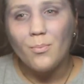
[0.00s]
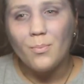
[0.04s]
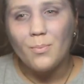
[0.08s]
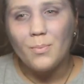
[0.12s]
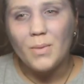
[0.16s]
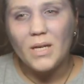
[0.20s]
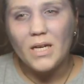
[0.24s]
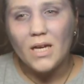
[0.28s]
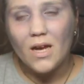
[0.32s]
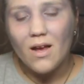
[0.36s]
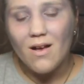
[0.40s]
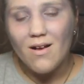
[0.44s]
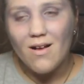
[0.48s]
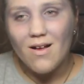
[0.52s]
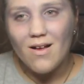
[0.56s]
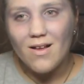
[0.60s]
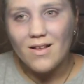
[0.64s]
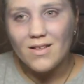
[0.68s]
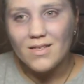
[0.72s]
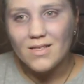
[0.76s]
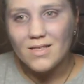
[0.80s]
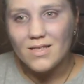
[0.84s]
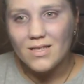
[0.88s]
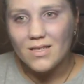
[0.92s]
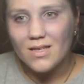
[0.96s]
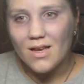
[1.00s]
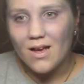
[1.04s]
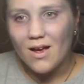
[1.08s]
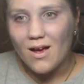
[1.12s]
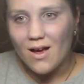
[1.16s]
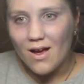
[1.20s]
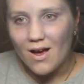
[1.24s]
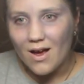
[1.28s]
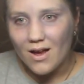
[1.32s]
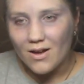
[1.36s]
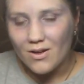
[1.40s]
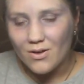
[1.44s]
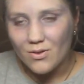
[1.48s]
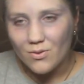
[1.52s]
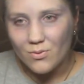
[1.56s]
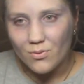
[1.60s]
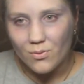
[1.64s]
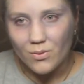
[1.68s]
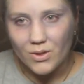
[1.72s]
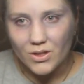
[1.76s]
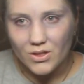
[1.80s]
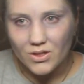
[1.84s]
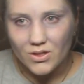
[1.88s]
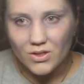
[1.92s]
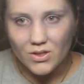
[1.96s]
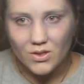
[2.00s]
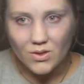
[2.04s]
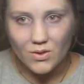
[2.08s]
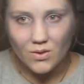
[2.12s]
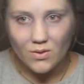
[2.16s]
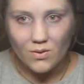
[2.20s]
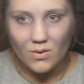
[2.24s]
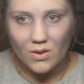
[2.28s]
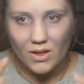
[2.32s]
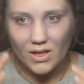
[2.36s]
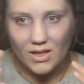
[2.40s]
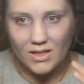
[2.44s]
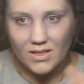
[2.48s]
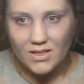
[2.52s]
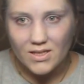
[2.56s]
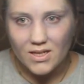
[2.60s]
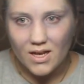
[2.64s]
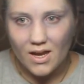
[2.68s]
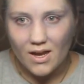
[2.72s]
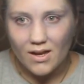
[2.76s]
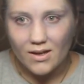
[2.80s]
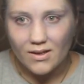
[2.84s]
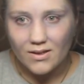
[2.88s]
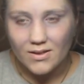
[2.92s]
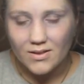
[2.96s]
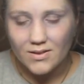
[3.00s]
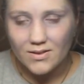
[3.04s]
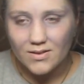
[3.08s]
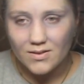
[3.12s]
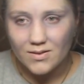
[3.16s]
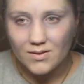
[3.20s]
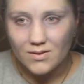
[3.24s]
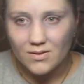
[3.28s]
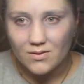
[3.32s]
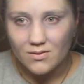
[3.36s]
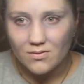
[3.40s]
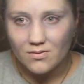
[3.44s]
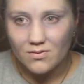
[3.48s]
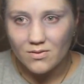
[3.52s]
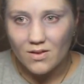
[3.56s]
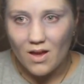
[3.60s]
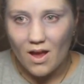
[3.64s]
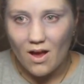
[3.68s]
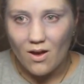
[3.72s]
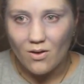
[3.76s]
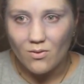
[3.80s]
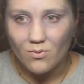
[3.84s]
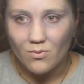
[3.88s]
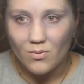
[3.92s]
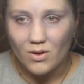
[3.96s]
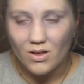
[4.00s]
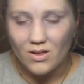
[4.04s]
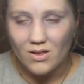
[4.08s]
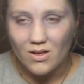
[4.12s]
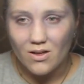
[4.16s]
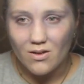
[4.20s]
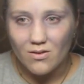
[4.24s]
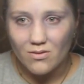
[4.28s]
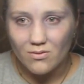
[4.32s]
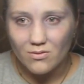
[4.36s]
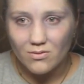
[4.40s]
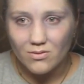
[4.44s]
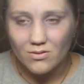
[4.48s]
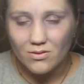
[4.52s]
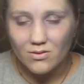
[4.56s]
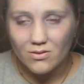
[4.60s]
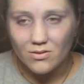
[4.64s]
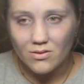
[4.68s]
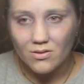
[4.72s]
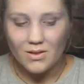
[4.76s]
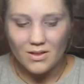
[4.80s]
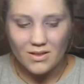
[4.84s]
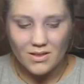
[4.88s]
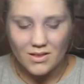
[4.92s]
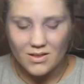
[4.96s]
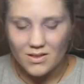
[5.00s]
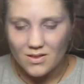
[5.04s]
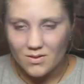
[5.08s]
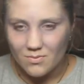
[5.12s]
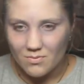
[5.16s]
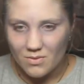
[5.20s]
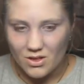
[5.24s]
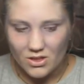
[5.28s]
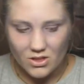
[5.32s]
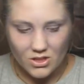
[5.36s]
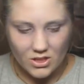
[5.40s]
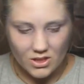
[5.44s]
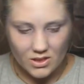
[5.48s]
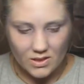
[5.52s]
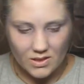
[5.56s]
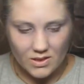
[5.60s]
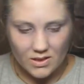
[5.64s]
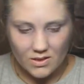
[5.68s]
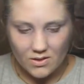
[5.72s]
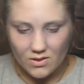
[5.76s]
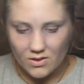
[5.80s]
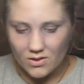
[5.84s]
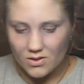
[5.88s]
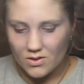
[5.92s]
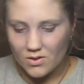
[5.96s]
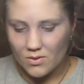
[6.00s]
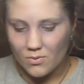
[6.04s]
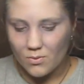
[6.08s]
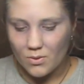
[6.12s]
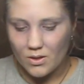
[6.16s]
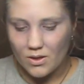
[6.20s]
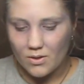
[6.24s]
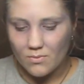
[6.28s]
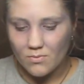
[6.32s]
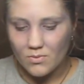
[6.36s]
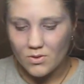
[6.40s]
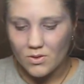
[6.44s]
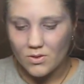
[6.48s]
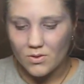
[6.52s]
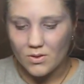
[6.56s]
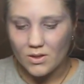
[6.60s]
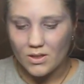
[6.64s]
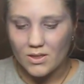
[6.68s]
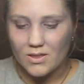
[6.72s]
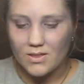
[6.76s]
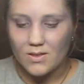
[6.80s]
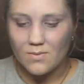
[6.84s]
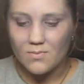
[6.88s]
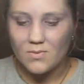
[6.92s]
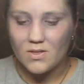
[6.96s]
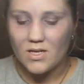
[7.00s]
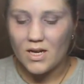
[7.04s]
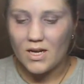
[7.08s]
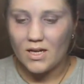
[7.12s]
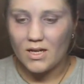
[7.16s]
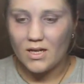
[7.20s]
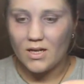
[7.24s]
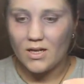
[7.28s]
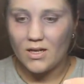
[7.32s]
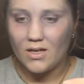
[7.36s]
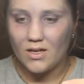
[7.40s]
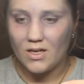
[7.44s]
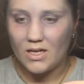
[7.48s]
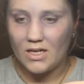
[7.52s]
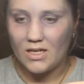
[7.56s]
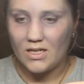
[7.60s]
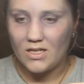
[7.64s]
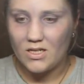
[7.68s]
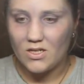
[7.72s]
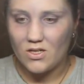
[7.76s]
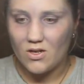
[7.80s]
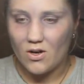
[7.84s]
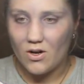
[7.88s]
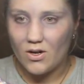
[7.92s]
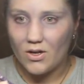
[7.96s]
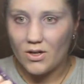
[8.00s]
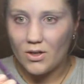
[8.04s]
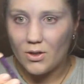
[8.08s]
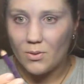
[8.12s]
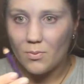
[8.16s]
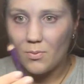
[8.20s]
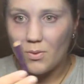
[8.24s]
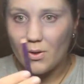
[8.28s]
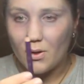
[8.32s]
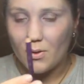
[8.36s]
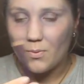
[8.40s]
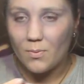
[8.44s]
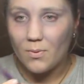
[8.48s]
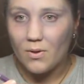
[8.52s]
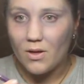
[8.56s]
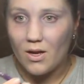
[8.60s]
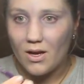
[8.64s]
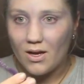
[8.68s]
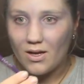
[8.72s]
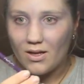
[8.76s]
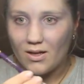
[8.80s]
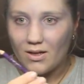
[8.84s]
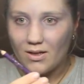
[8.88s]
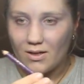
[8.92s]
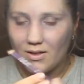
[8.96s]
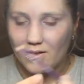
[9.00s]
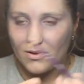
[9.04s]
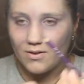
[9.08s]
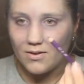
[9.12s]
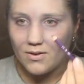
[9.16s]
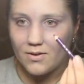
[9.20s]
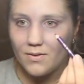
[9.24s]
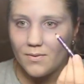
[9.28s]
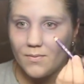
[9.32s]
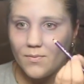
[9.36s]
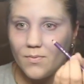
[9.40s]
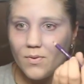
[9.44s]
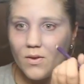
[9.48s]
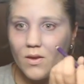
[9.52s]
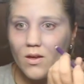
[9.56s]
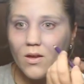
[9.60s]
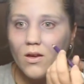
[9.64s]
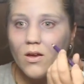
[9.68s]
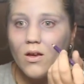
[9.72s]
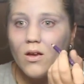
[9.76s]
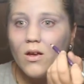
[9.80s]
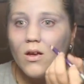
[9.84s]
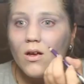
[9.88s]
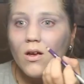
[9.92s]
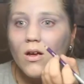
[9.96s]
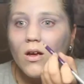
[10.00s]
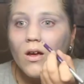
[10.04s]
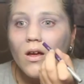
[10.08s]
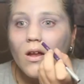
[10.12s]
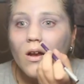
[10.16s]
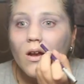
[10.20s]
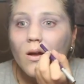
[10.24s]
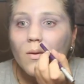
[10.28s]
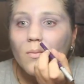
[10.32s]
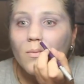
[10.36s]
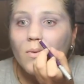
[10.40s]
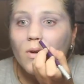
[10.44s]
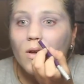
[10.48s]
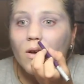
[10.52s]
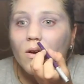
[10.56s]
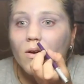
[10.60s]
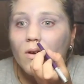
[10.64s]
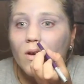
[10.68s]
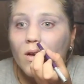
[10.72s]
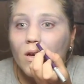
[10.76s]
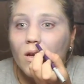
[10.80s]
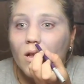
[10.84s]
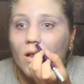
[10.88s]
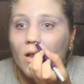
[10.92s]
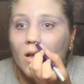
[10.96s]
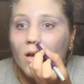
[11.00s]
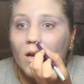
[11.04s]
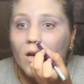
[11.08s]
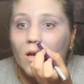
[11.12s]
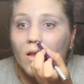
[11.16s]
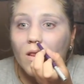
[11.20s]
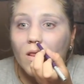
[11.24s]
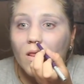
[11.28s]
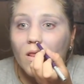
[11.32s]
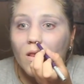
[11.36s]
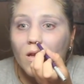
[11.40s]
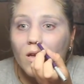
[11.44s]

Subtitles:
because I don't want to latex down my nose and it's much easier. So what I'm doing is I'm taking a dark purple eyeliner and I'm going like